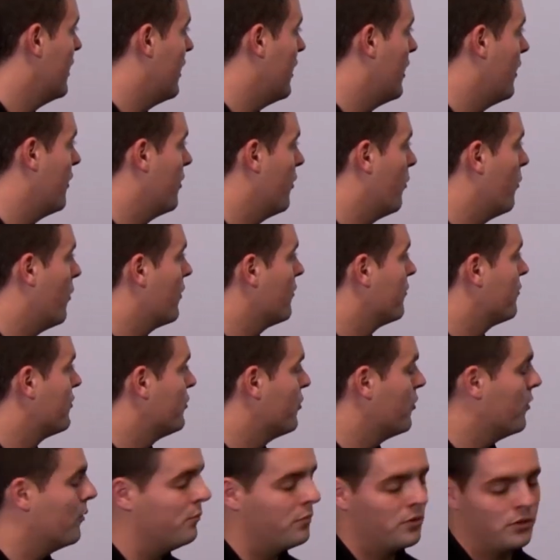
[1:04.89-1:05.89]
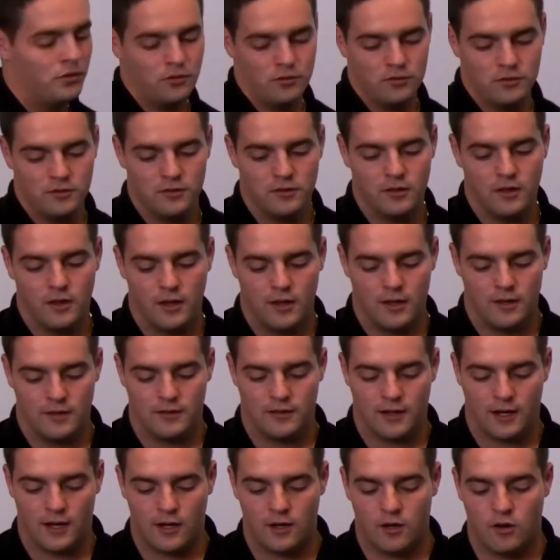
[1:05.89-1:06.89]
The 1-fuel
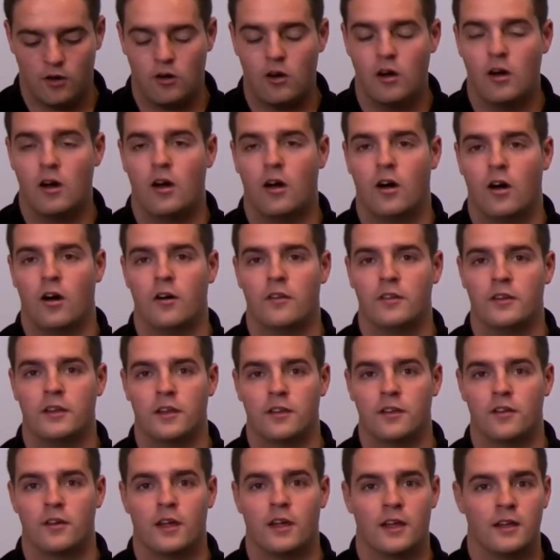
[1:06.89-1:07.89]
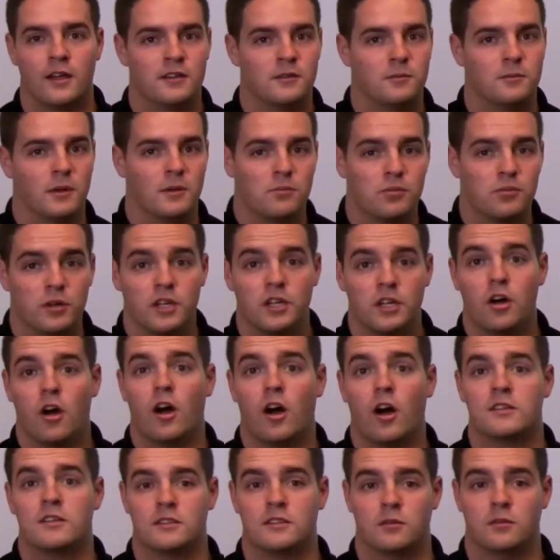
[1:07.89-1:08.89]
butane-diol, on the other hand, has been pretty
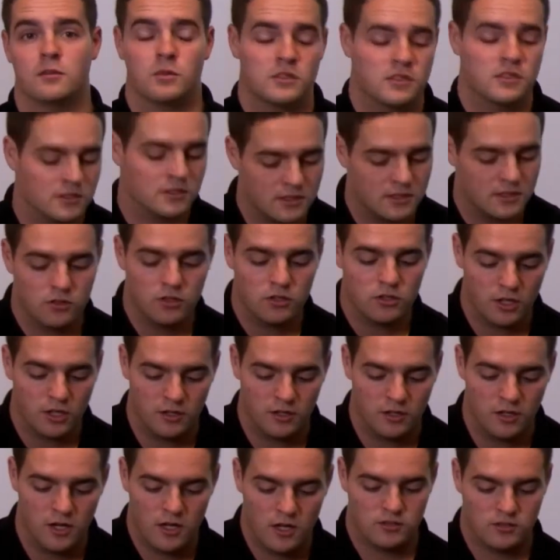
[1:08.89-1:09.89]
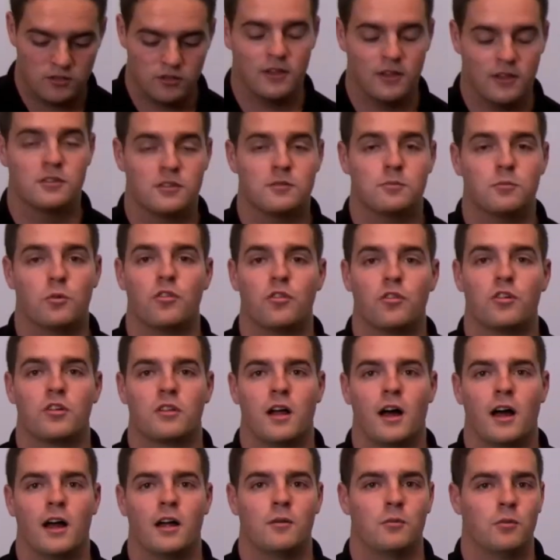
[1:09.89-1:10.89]
constant, which is still good, so that's more
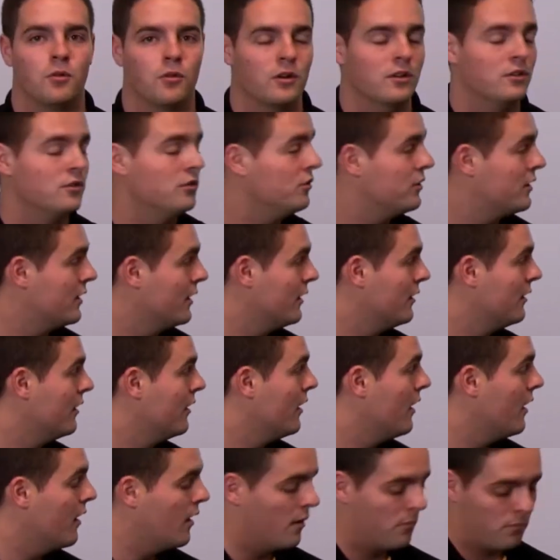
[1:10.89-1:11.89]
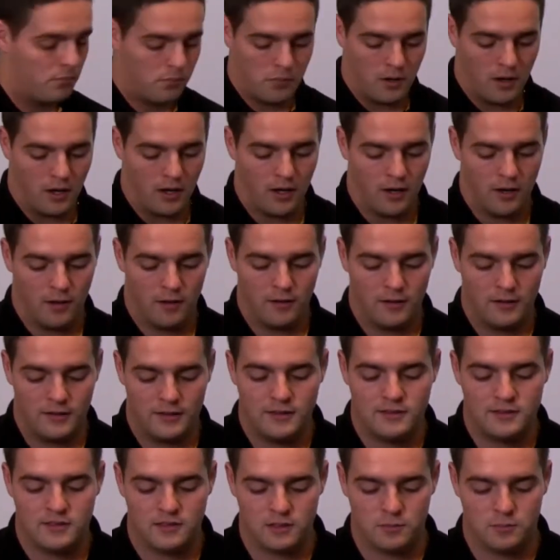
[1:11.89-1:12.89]
reliable, and you can
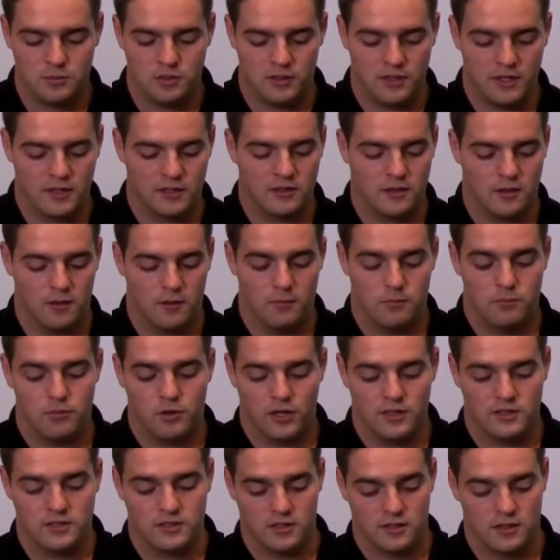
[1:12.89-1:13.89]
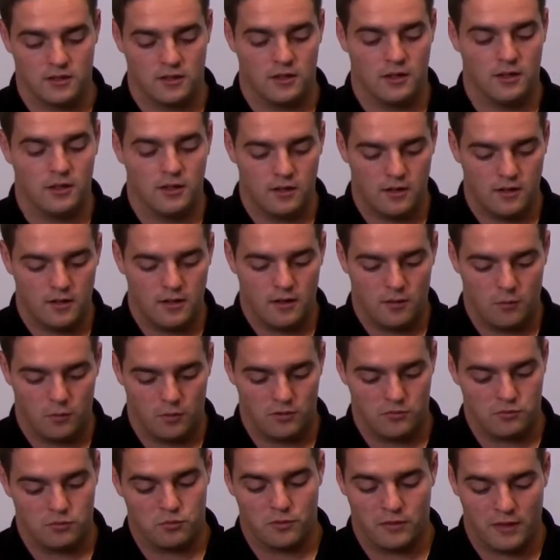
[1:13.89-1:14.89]
easily predict the price of
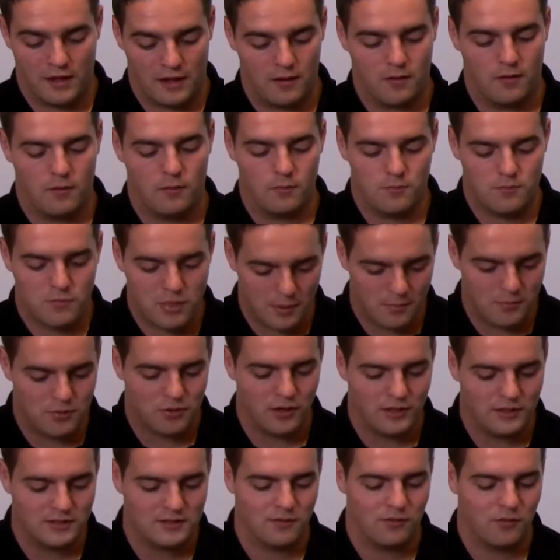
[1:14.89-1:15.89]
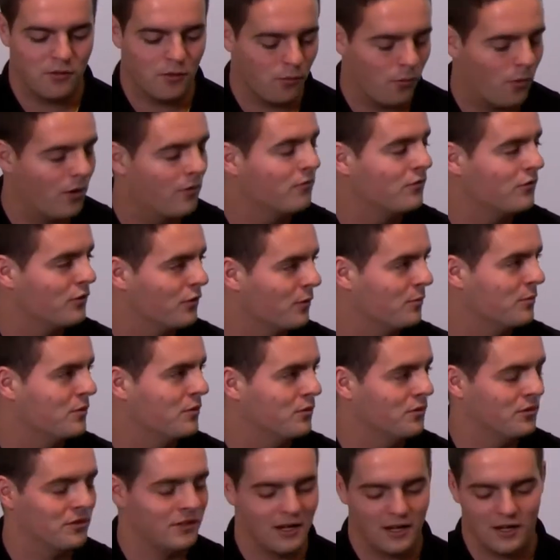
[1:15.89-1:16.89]
the price of the 1-fuel
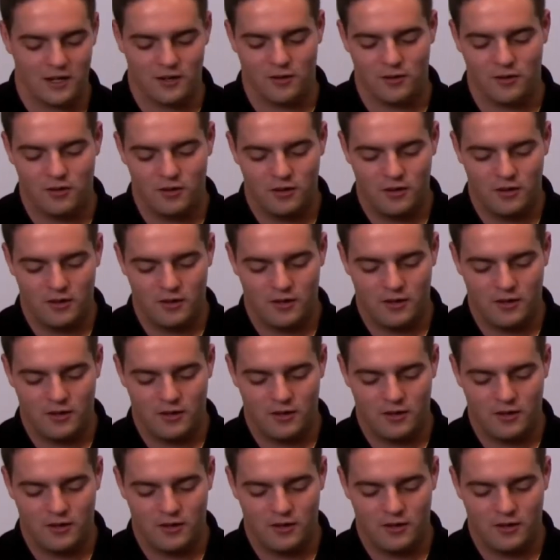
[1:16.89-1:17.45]
butane-diol.